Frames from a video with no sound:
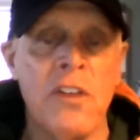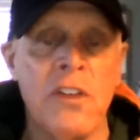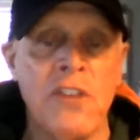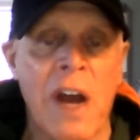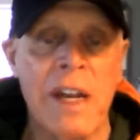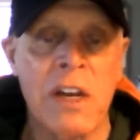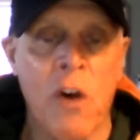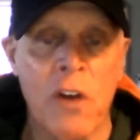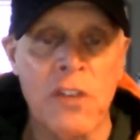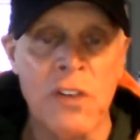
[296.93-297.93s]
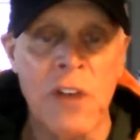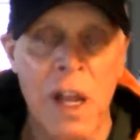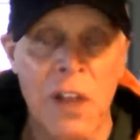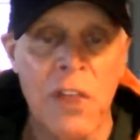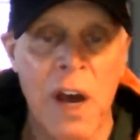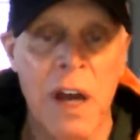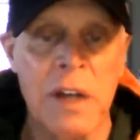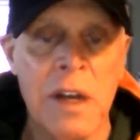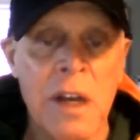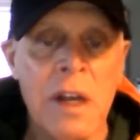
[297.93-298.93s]
the Johnny Carson
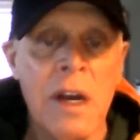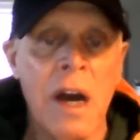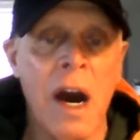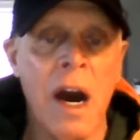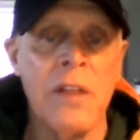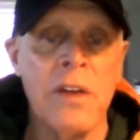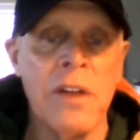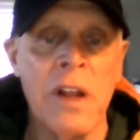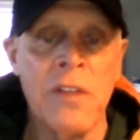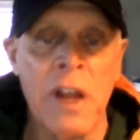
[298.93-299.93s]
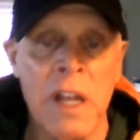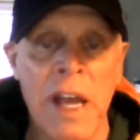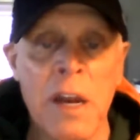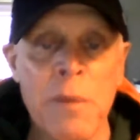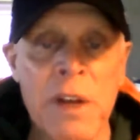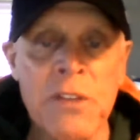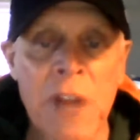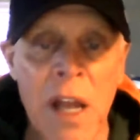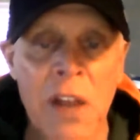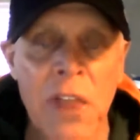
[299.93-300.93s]
telethon, the Letterman
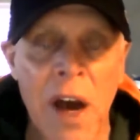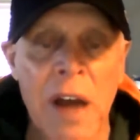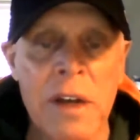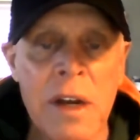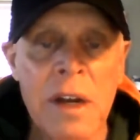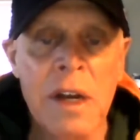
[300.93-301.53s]
telethon.